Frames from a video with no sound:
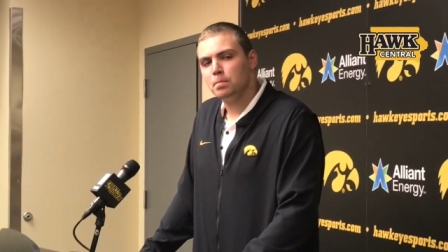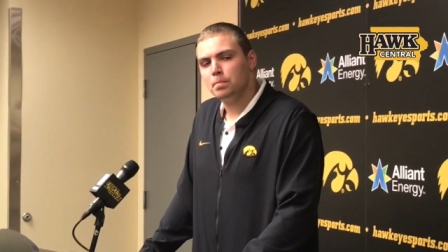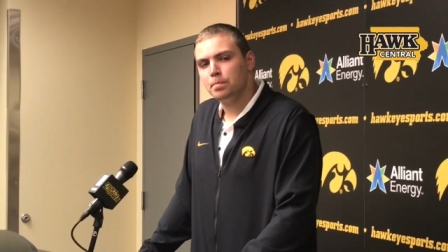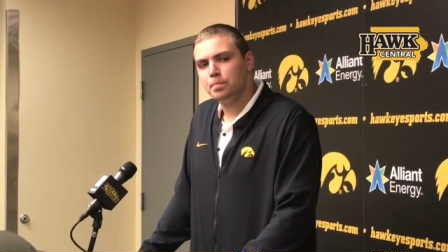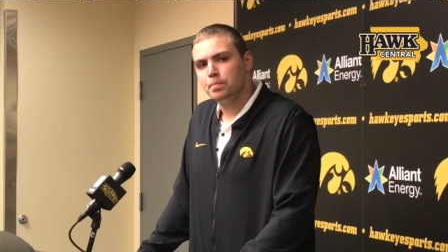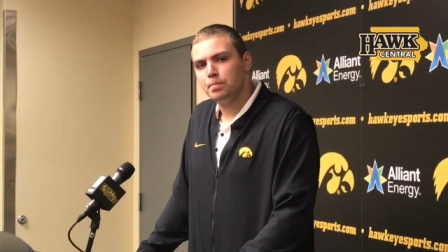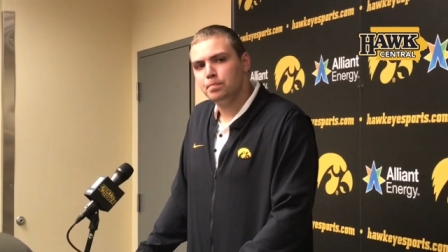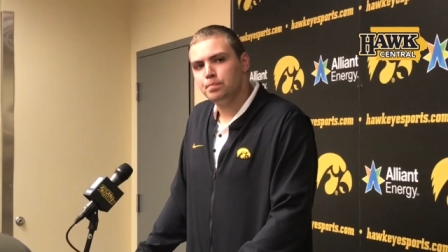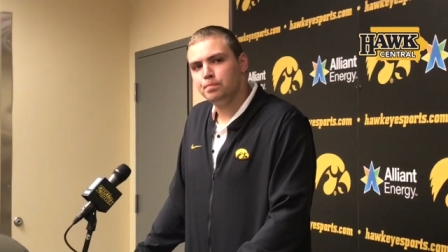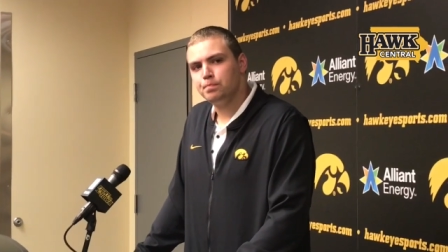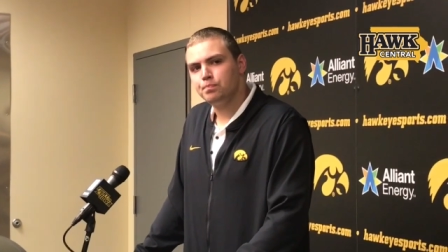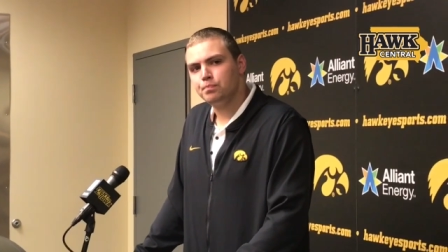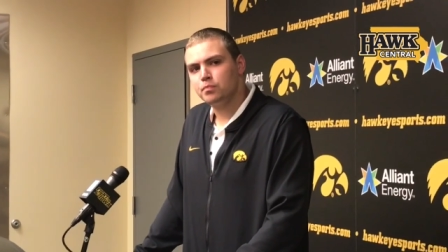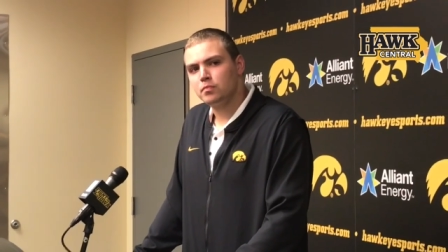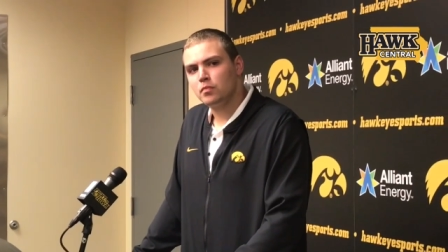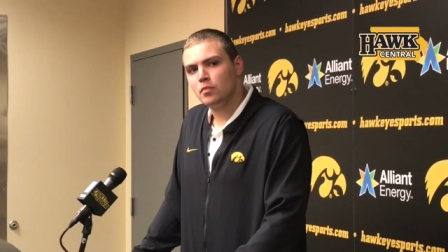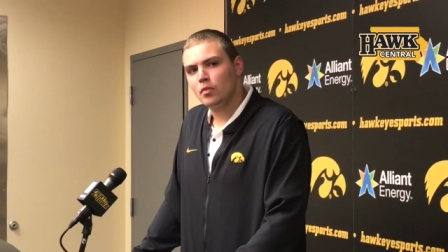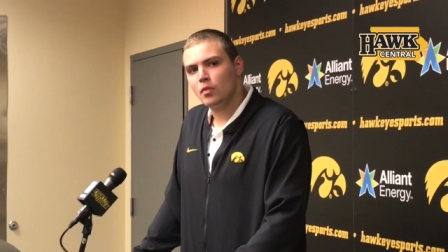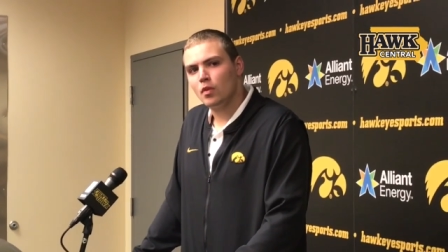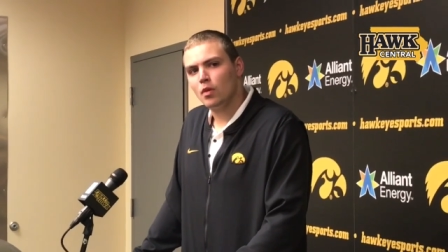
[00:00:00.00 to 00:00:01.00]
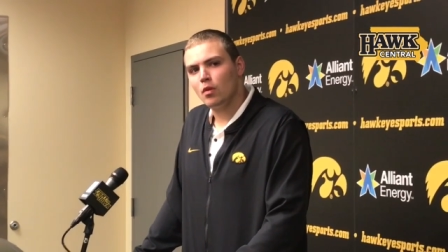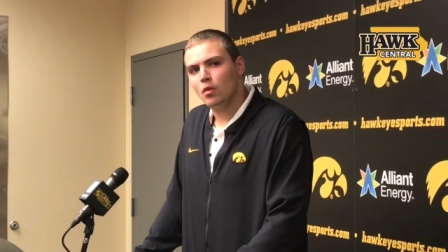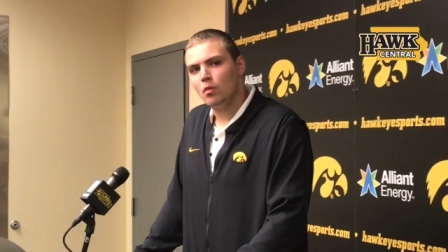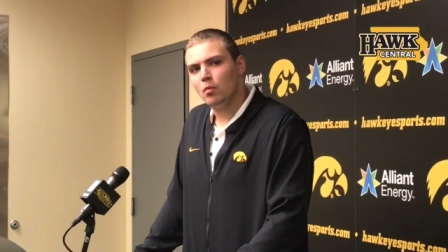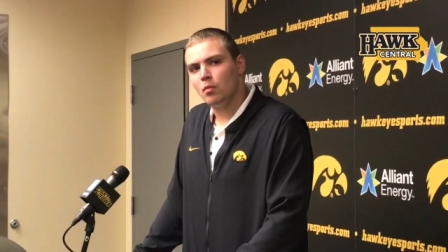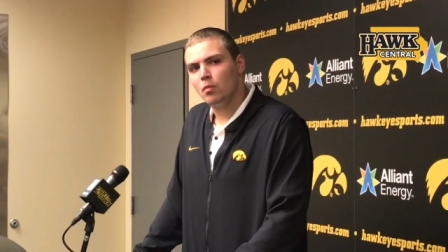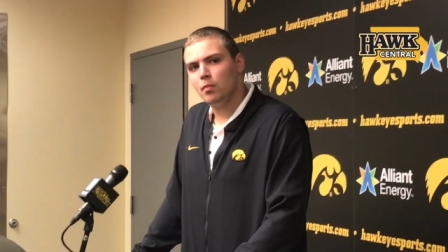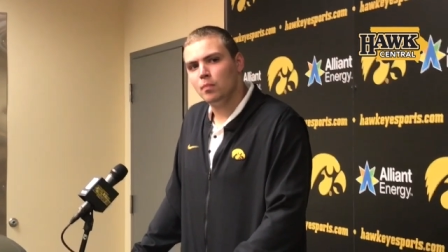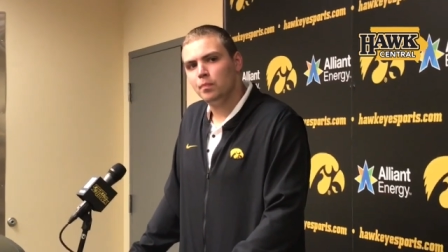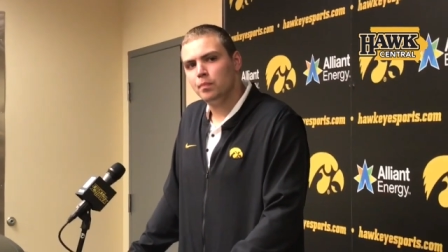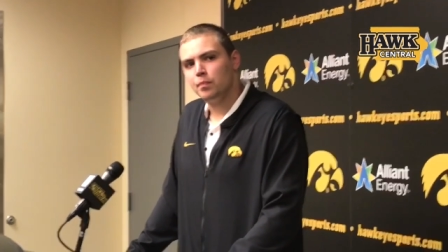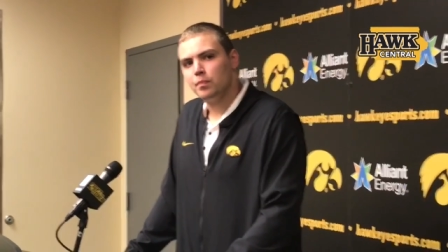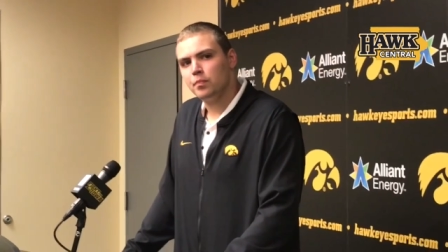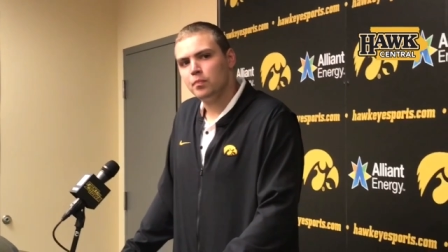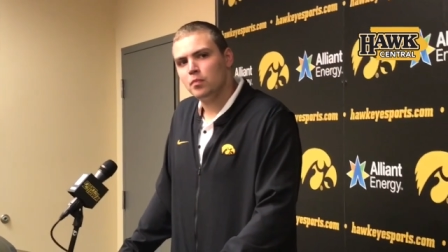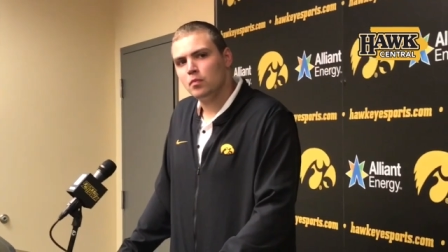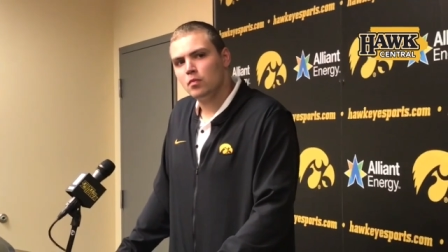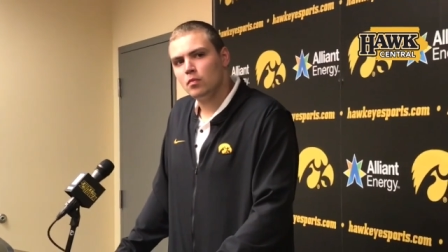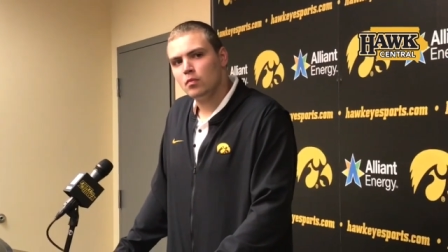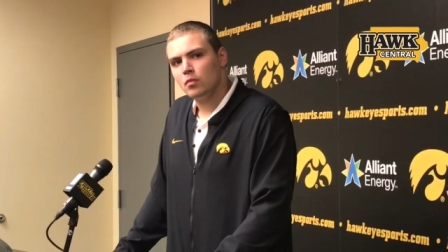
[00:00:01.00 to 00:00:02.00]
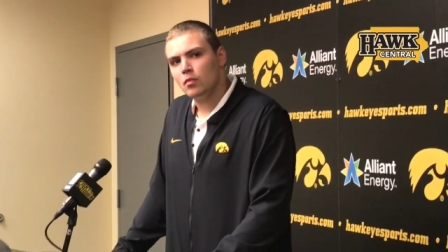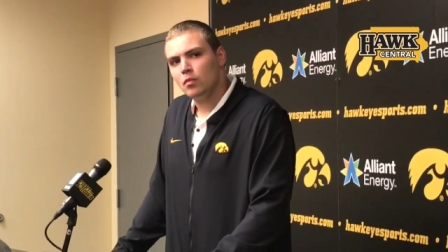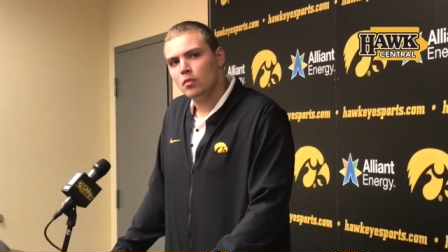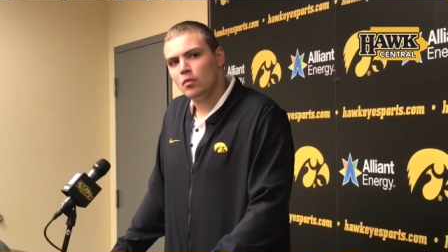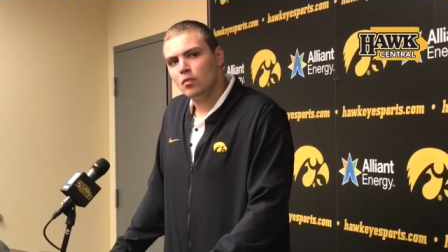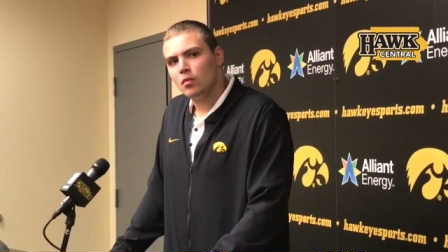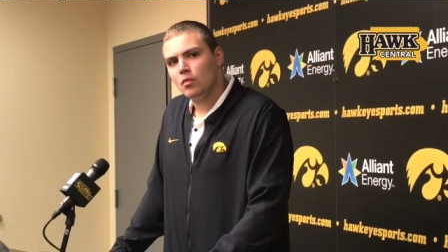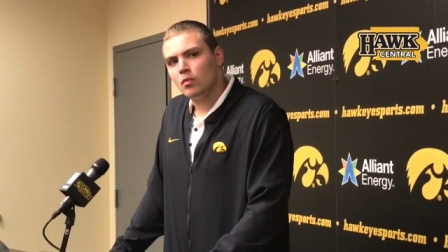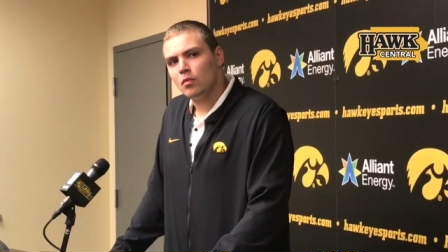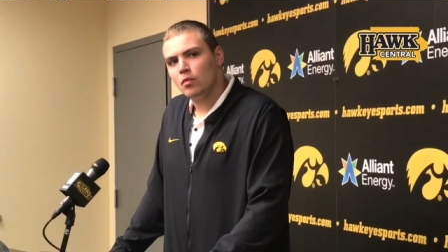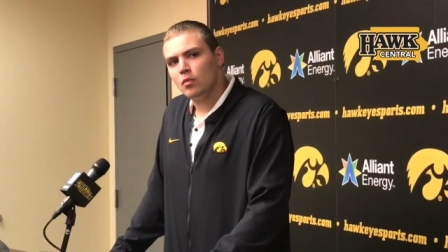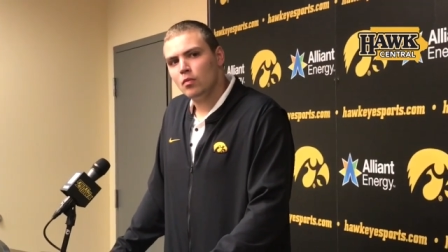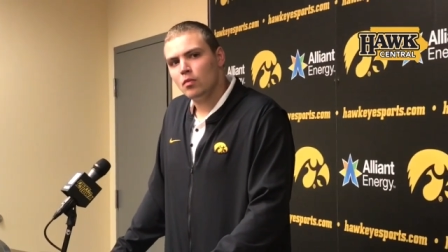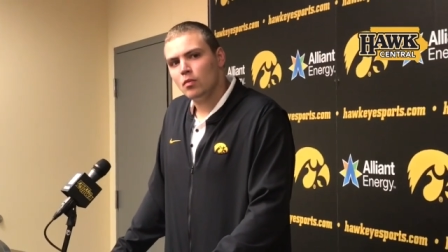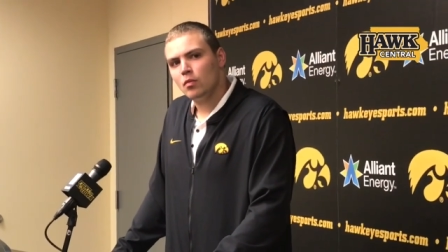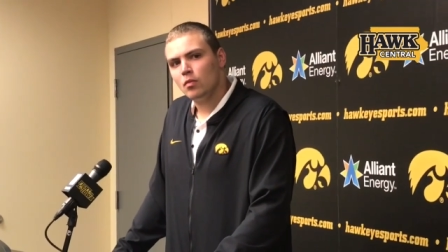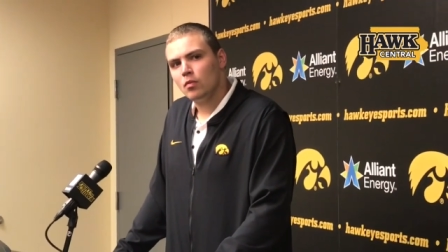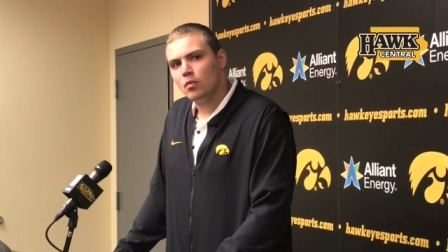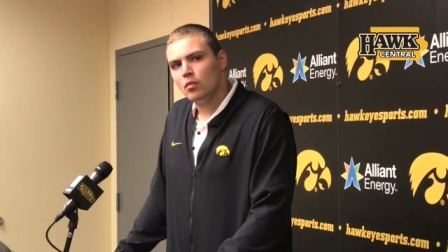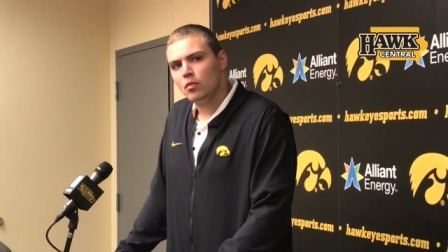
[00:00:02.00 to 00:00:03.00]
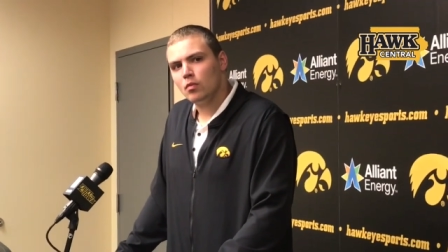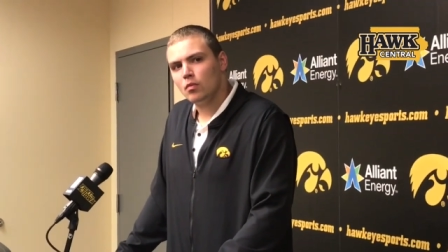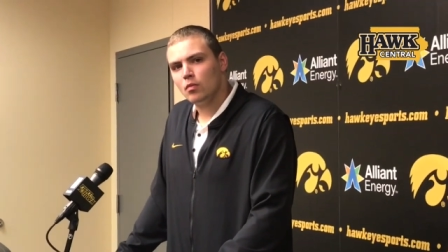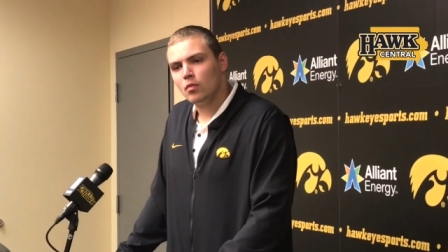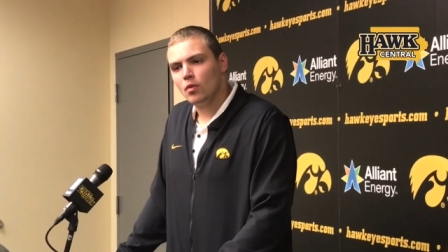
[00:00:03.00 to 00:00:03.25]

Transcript: You were kind of throwing some things off. Is, or anything happened there?